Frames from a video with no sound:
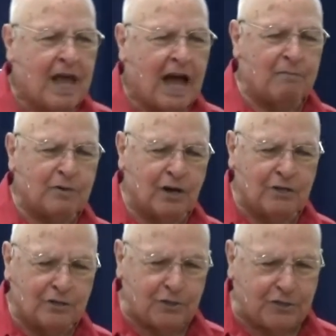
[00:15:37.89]
I'm
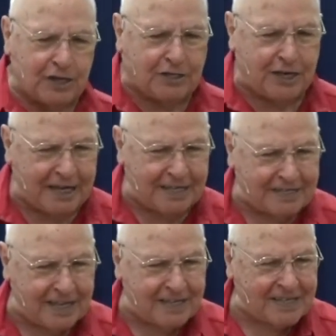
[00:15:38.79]
going to see
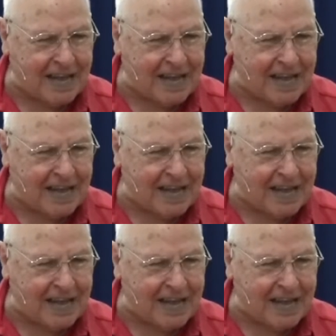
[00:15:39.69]
Jesus.